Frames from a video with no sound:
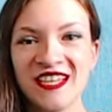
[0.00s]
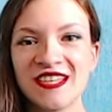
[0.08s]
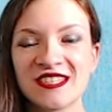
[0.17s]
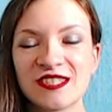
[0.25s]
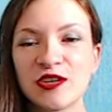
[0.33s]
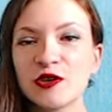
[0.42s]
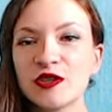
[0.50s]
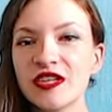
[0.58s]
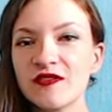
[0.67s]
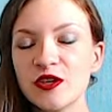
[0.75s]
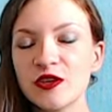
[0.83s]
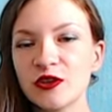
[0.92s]
So
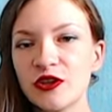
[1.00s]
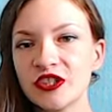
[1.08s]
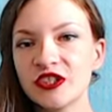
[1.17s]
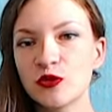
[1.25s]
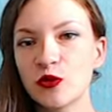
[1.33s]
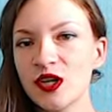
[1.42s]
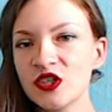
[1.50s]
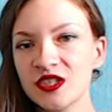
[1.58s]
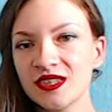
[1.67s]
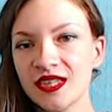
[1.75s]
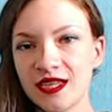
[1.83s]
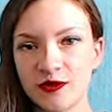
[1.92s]
if you learn Russian
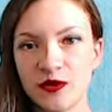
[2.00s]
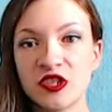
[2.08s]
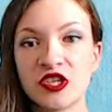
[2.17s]
language,